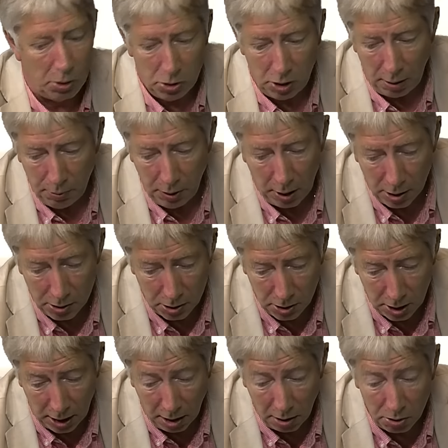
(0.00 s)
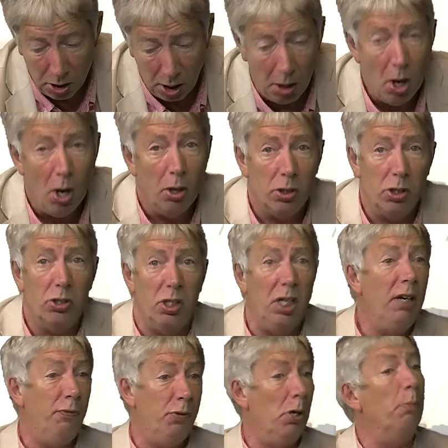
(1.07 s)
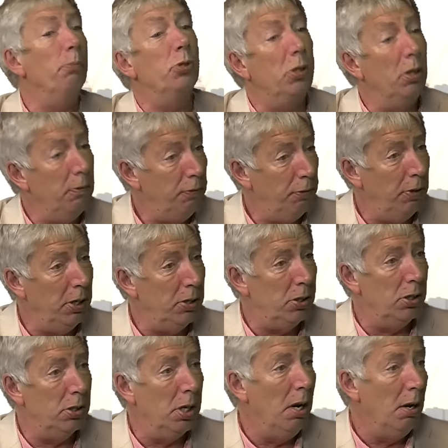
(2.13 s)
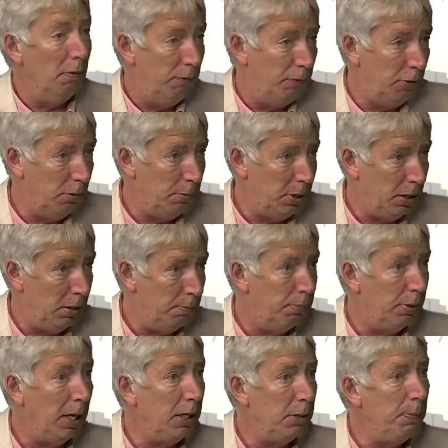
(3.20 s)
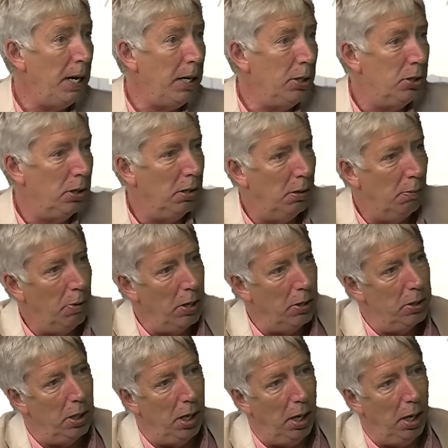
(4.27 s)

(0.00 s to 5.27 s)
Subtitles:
champion, asked to say hello to you, to Steve Thompson, for instance, former Blades manager at one time.